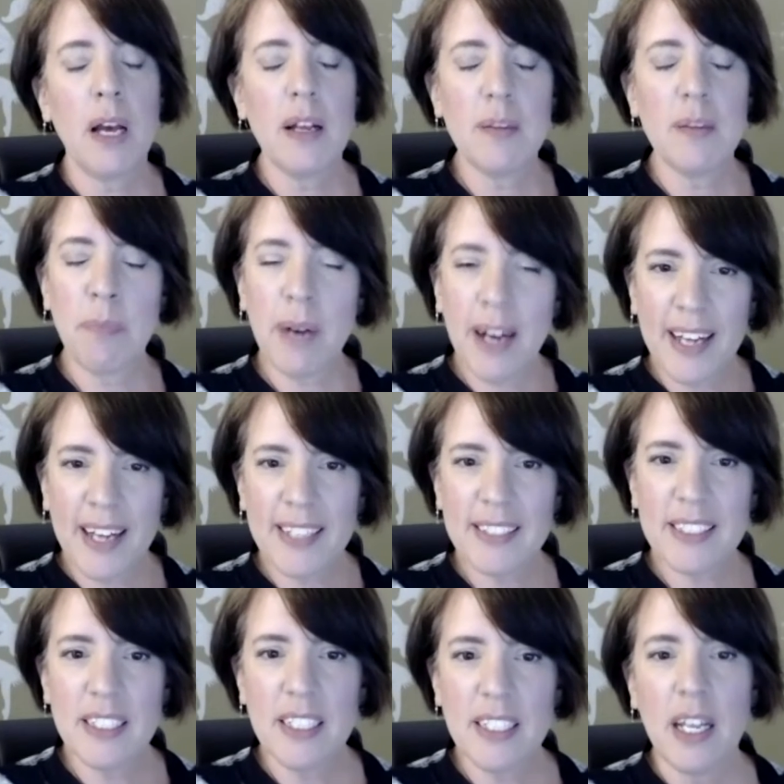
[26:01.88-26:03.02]
But
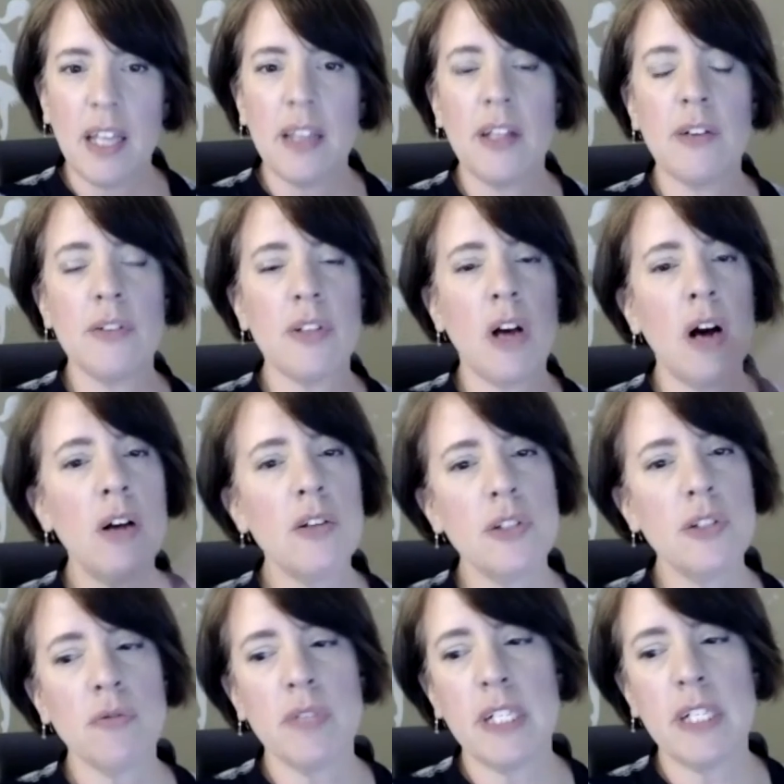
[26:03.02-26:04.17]
there's
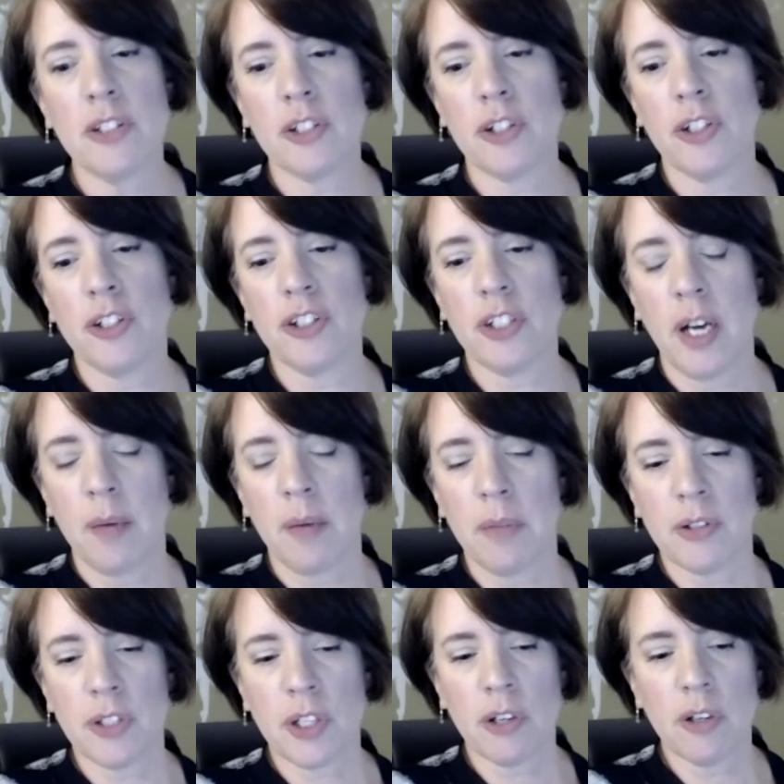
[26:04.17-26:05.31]
also research,
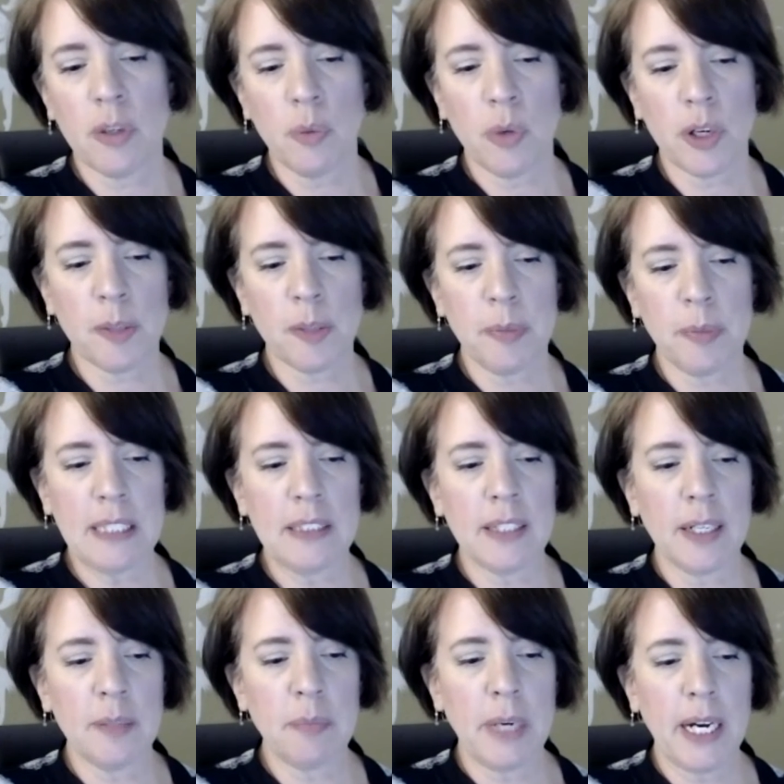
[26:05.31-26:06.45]
there's current work being
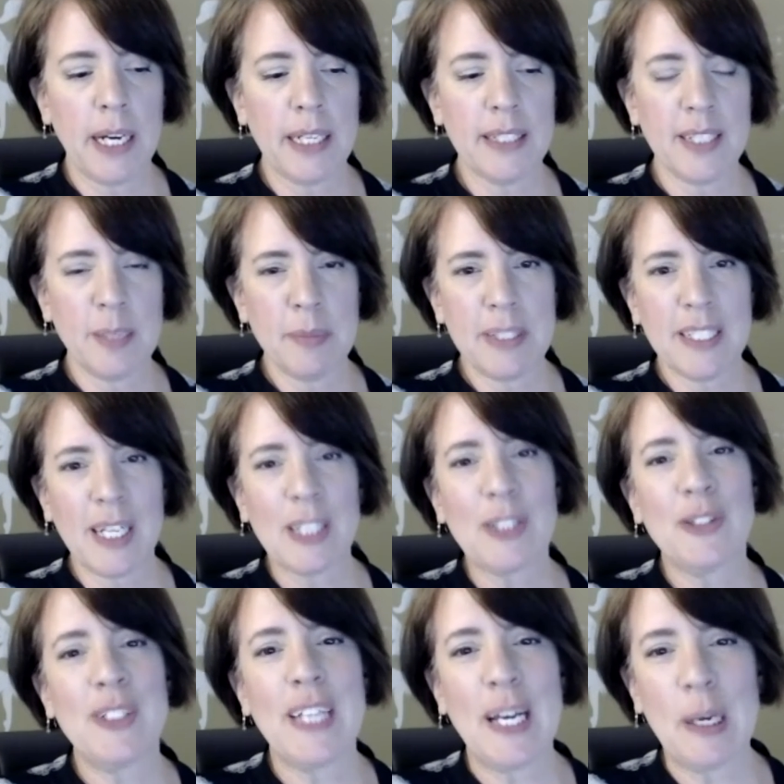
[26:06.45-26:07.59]
done by, his name is Dr.
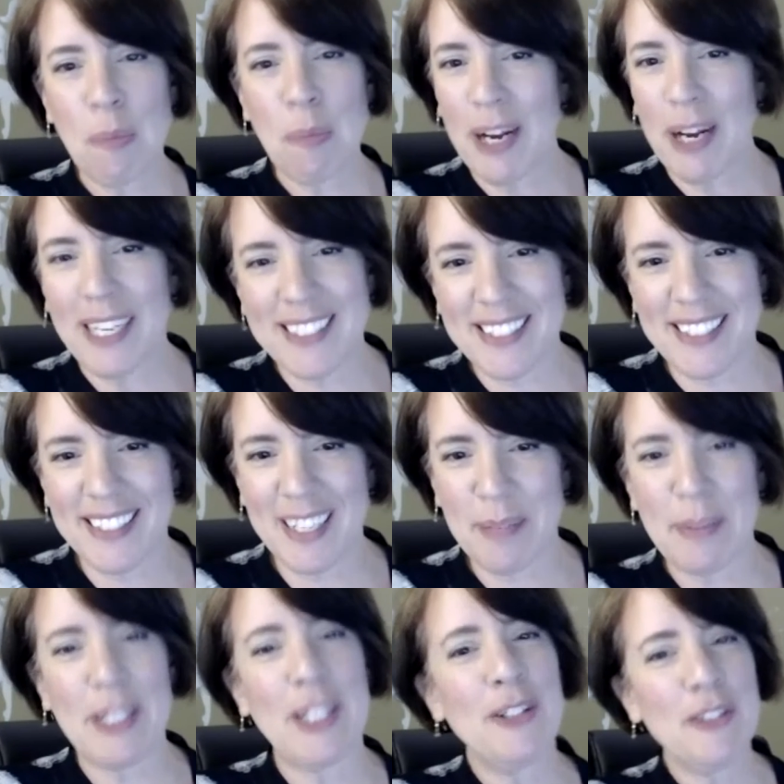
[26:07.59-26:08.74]
Dale Bredesen. I'm a
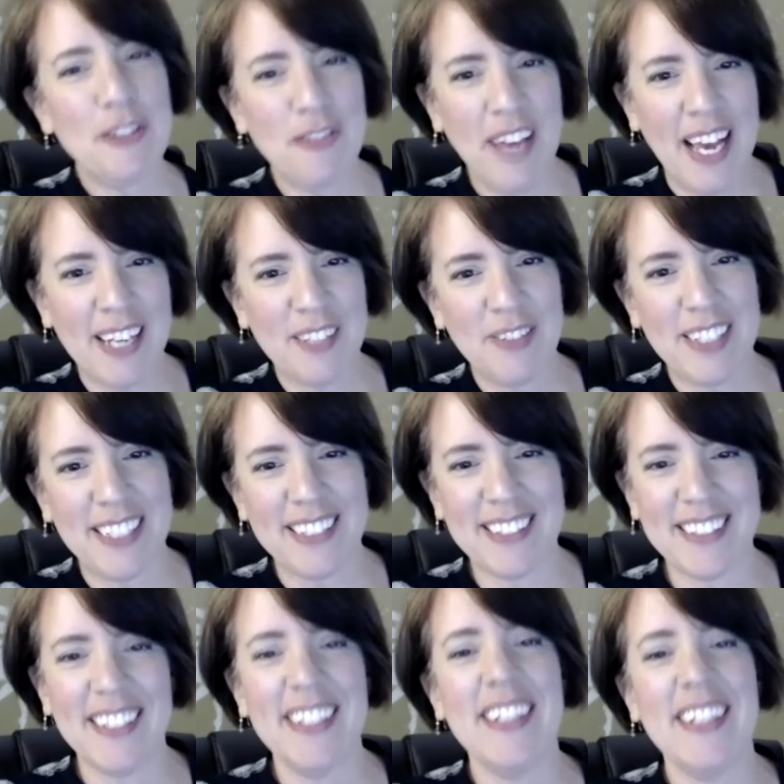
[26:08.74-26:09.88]
huge fan of
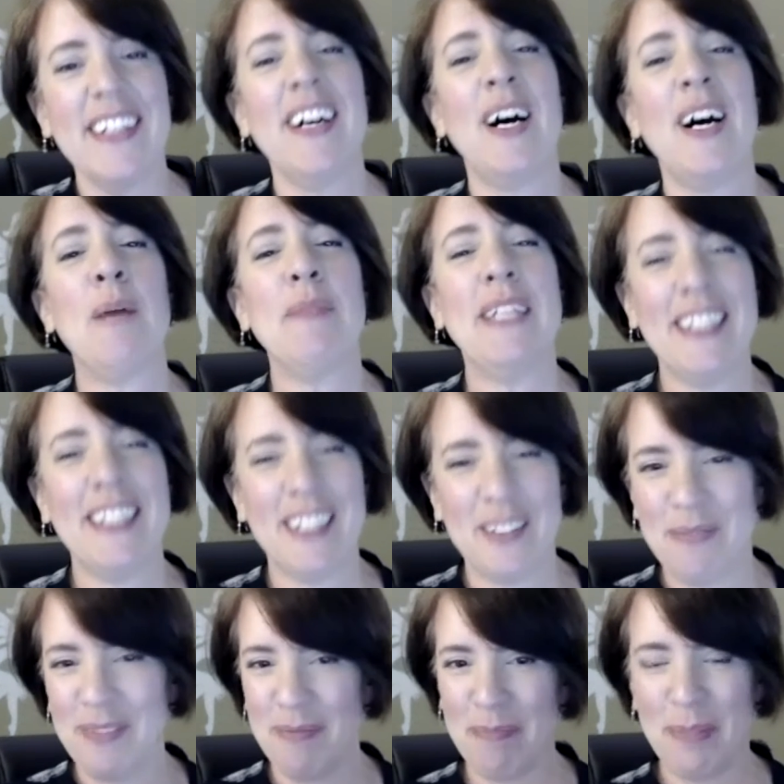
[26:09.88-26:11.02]
his. I'll
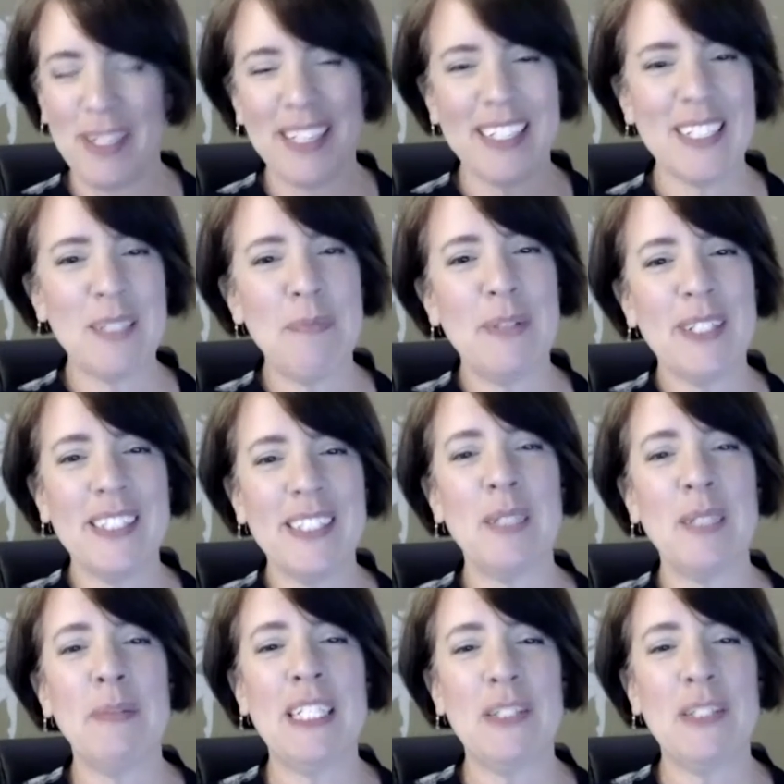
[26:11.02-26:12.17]
plug his book a little
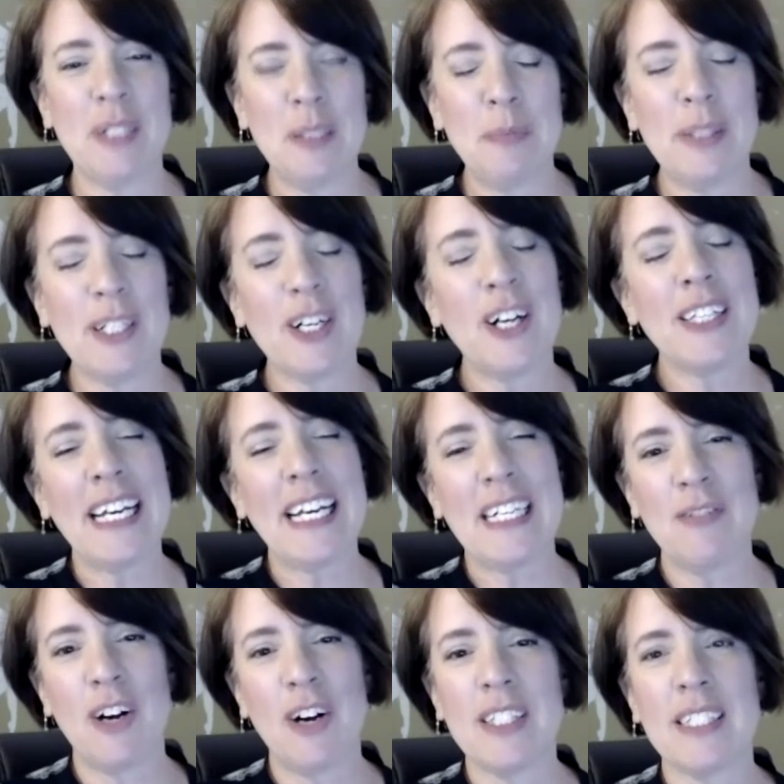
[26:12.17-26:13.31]
bit. He's written a book called The End
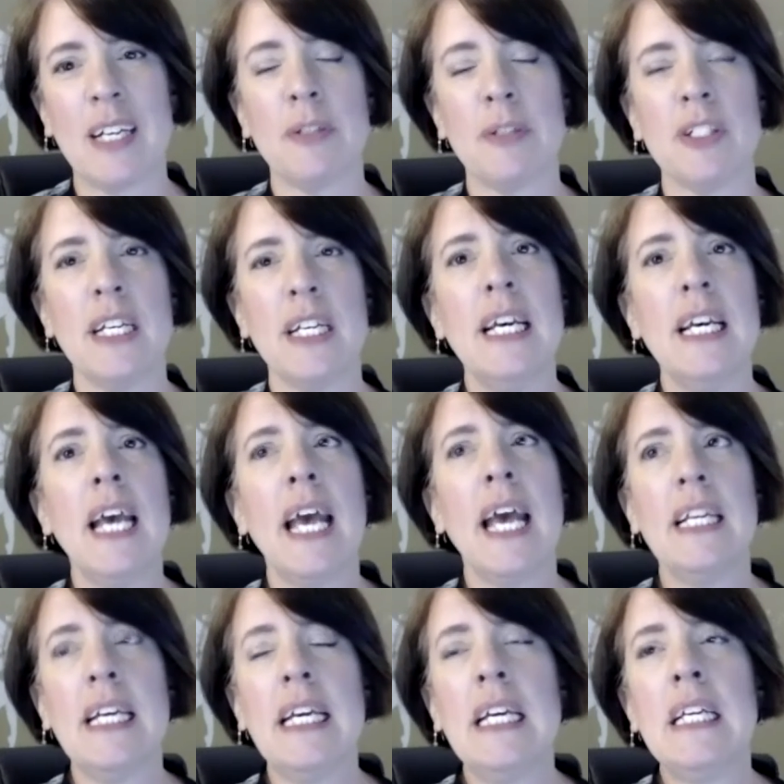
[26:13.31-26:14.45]
of Alzheimer's,
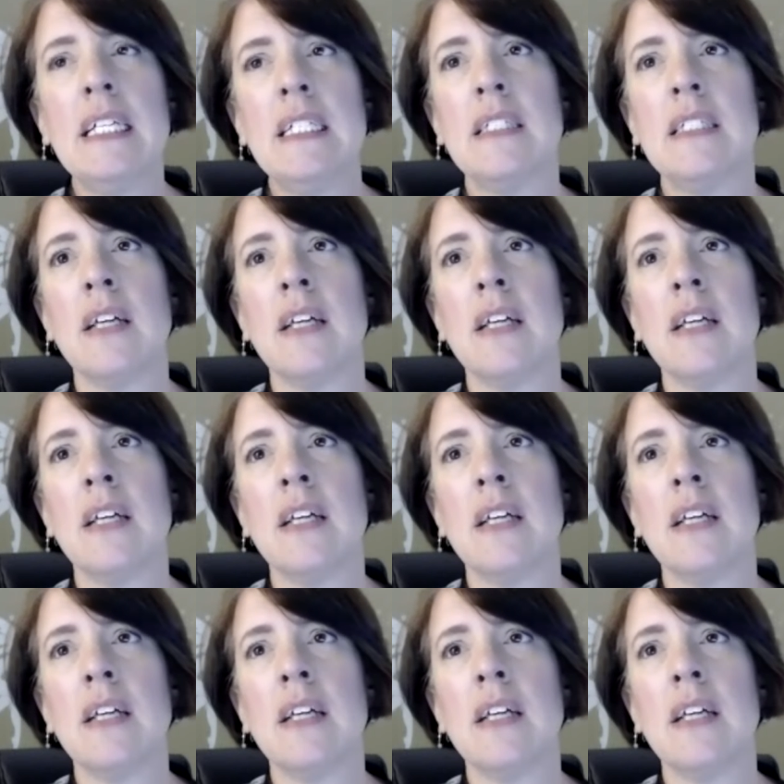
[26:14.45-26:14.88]
and he is